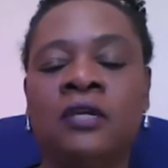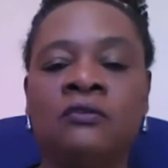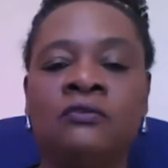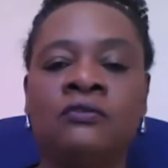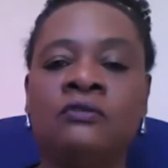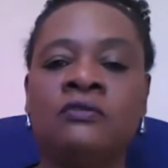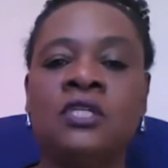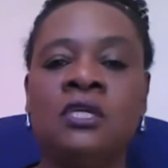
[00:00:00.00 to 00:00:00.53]
at
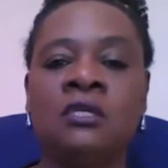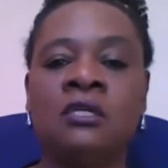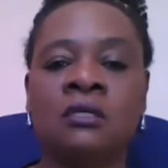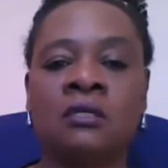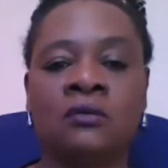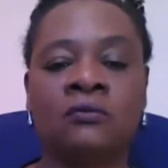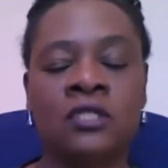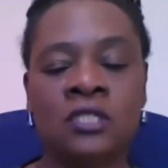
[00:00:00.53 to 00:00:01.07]
15
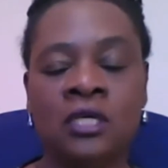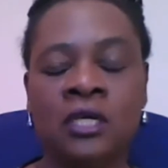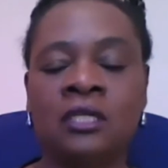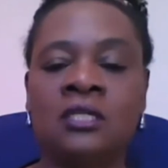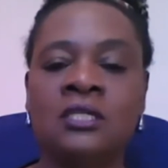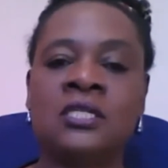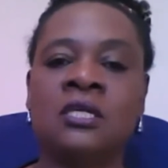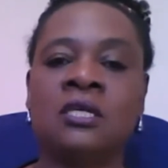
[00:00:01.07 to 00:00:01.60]
and retired
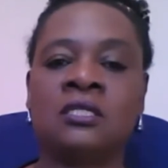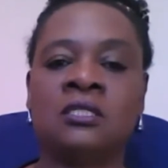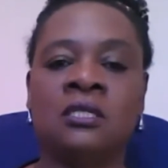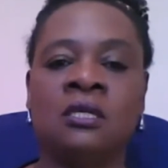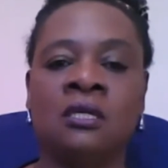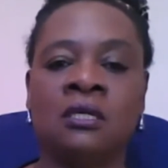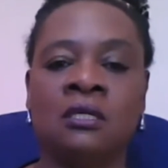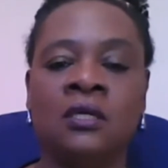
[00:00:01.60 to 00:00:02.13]
at
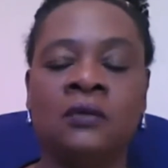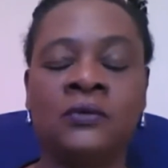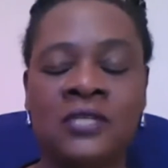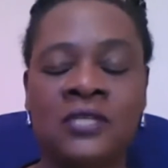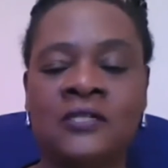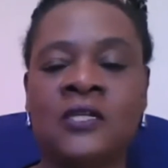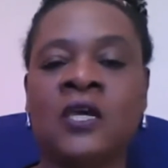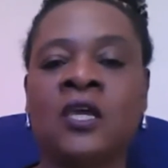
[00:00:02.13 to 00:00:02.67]
60. It was
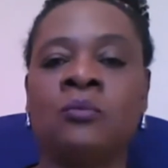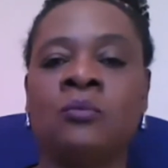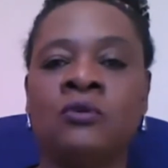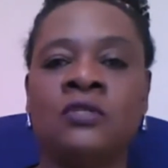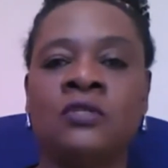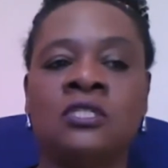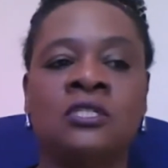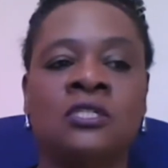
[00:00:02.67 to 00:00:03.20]
that type of
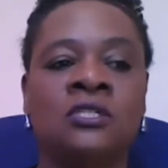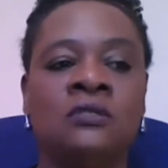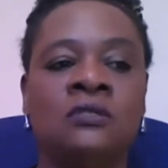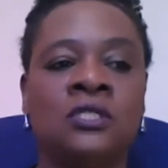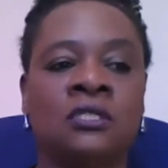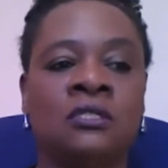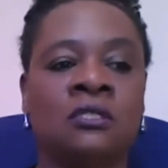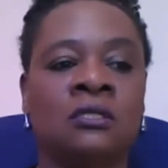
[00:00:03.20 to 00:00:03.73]

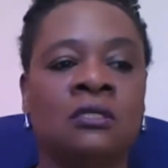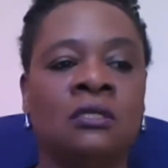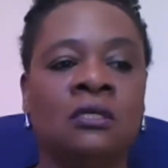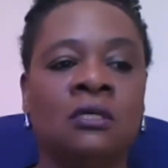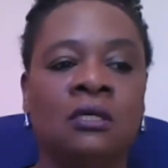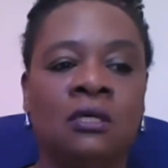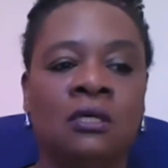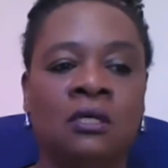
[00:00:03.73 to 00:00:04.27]
institution.
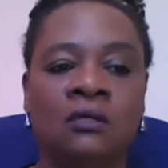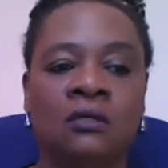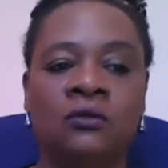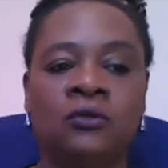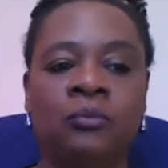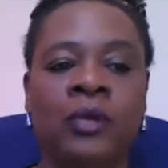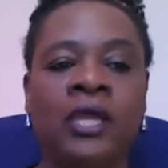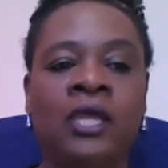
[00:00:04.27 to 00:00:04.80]

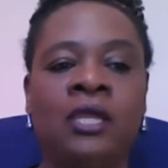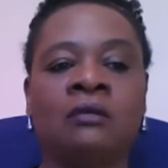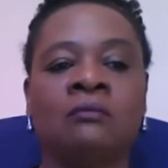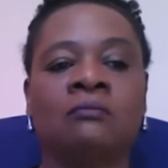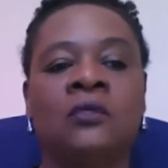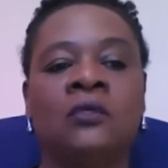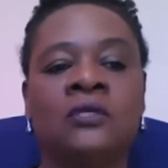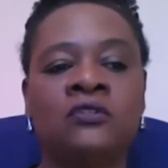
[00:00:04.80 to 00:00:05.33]
Good pay,
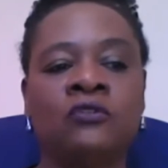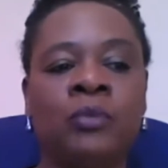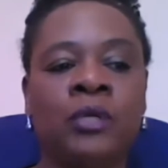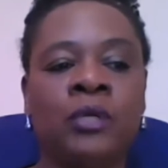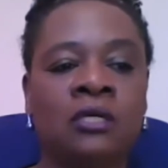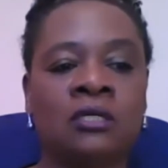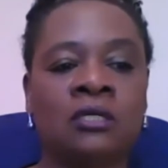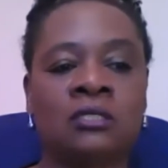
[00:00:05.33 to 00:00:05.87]
lots of
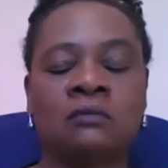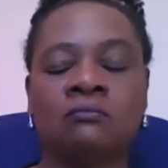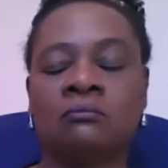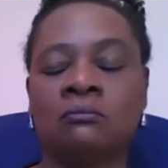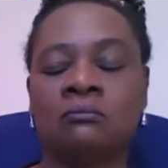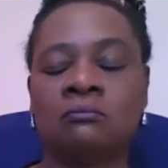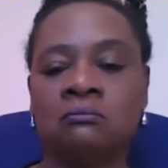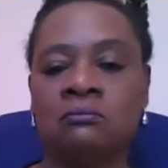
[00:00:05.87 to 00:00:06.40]
perks.
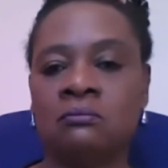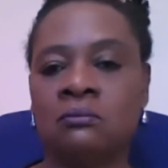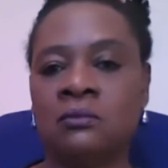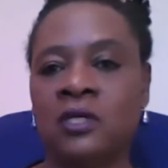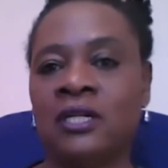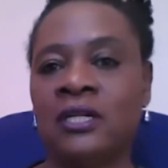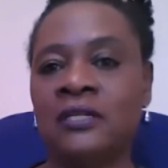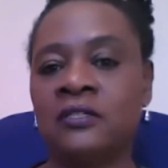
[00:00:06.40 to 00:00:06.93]

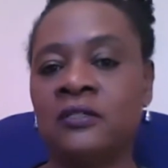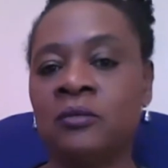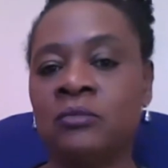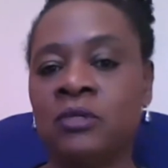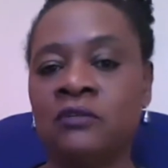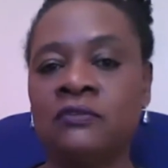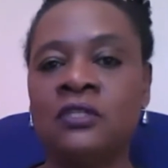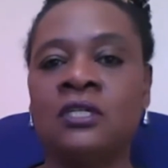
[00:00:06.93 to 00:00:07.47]
I'd landed on
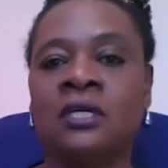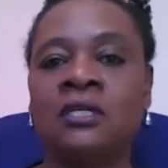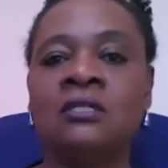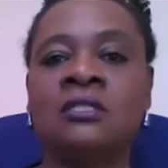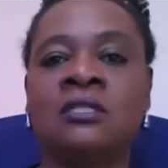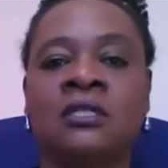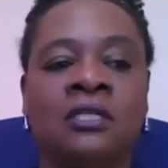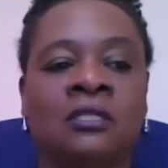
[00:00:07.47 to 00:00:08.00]
my feet,
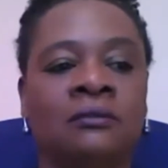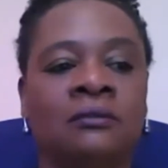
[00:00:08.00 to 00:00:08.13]
hadn't I?